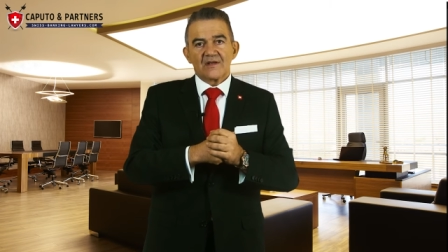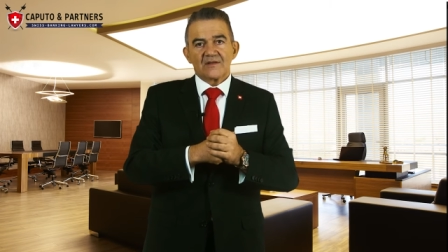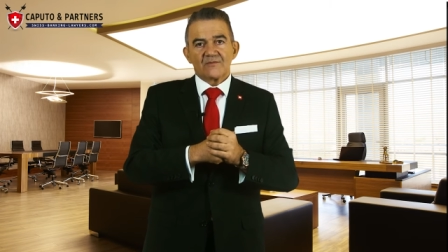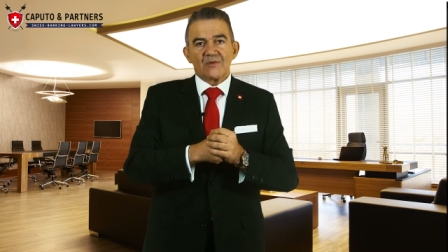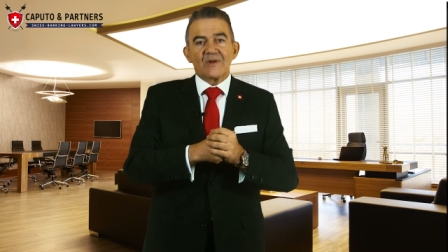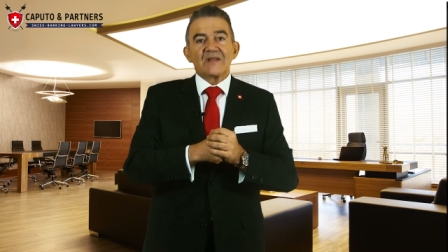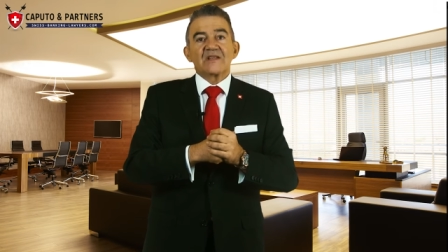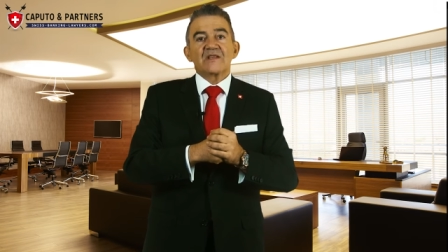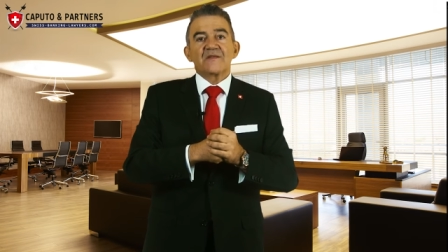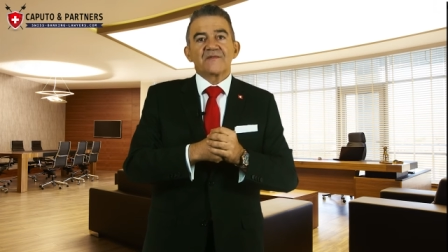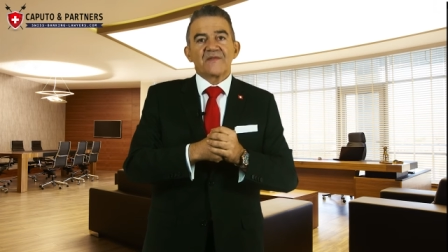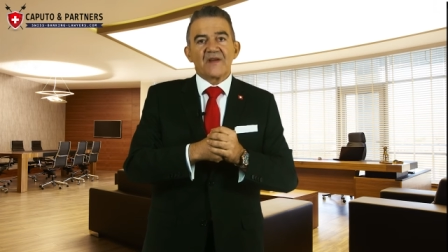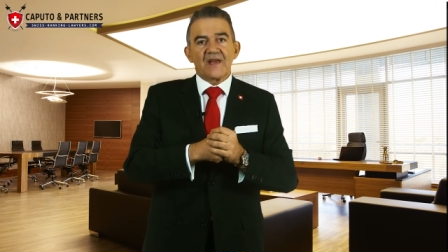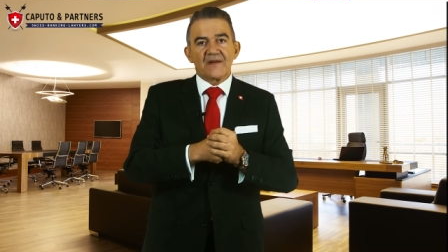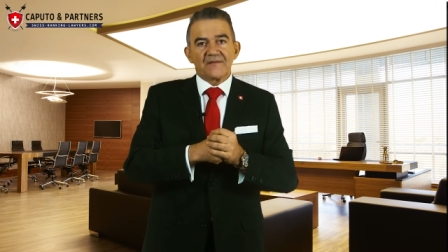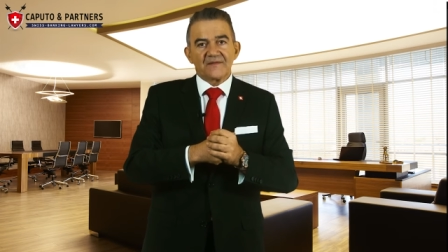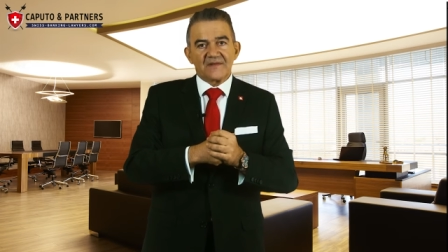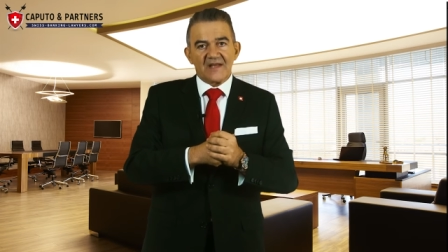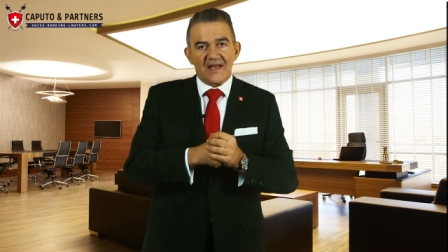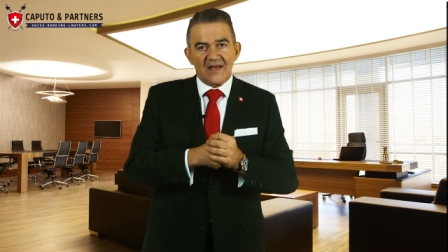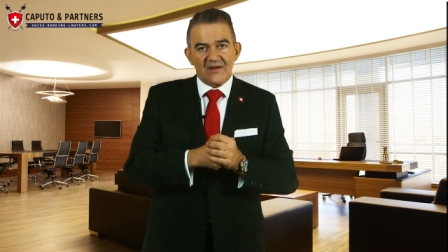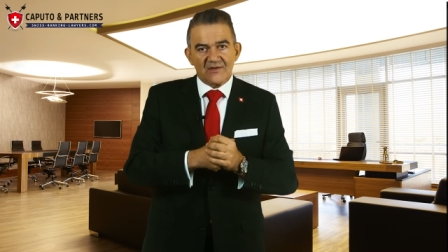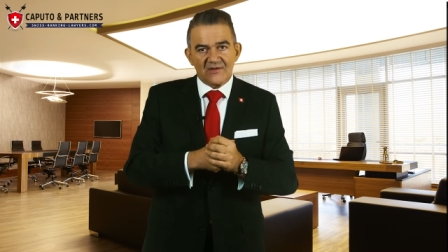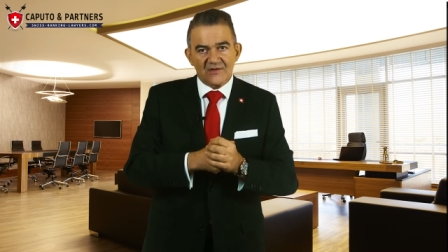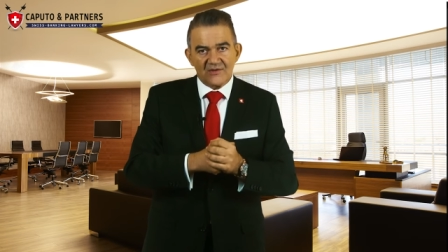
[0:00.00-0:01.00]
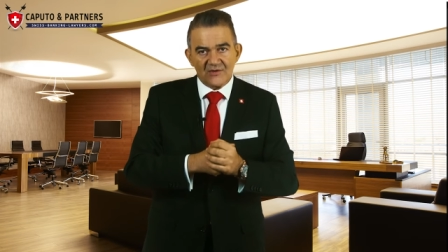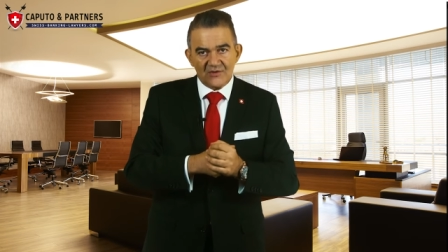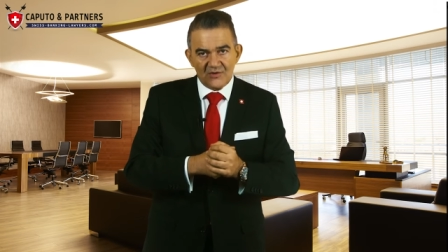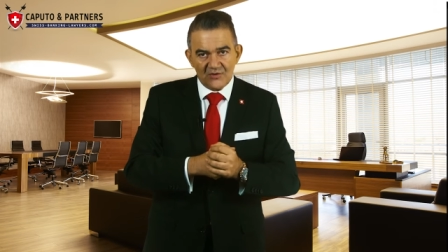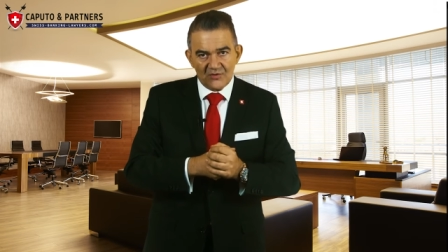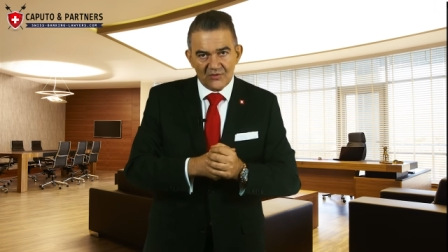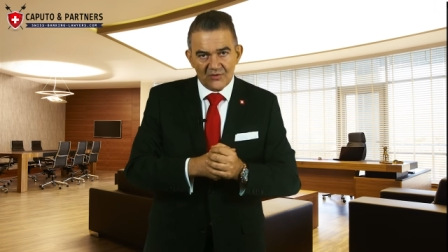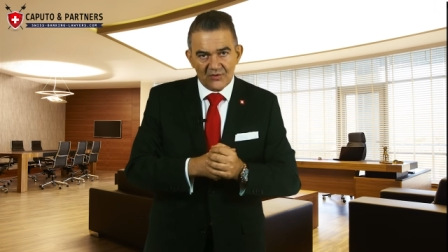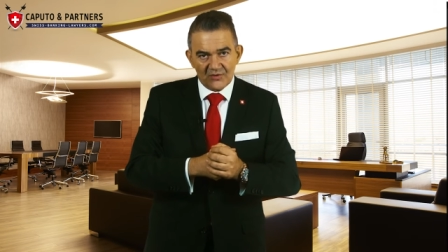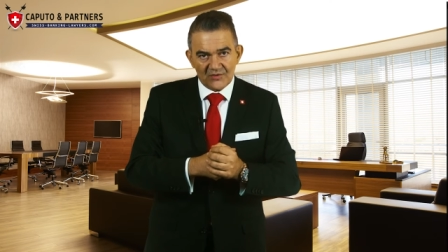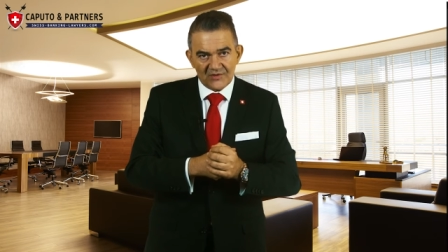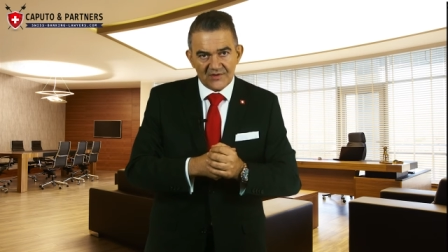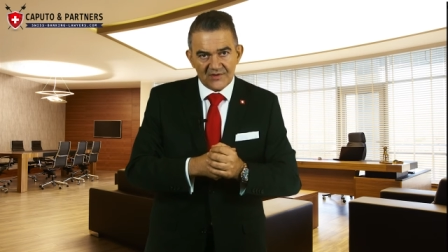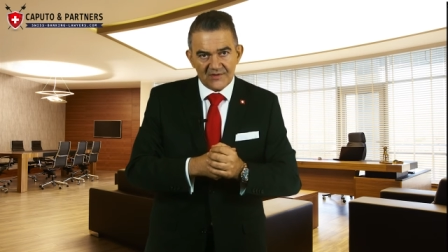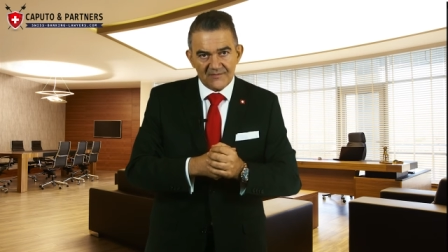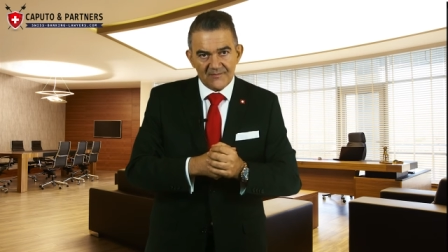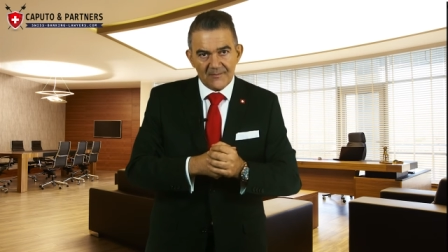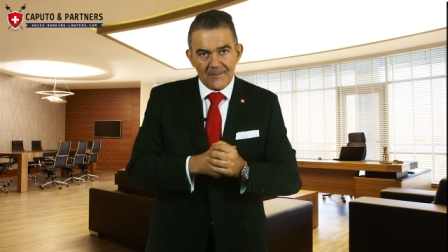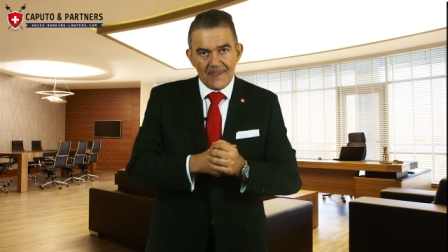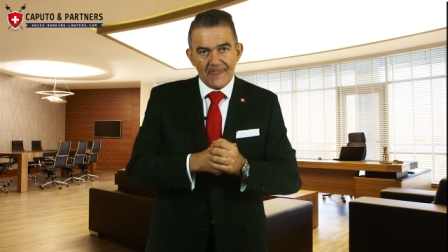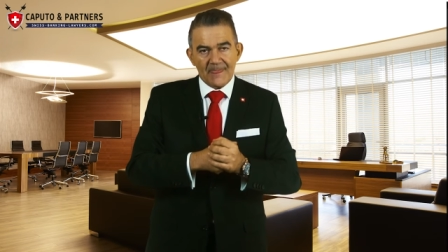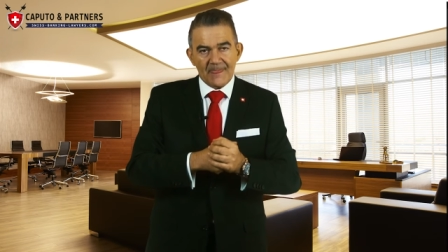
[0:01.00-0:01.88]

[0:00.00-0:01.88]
25,000 euros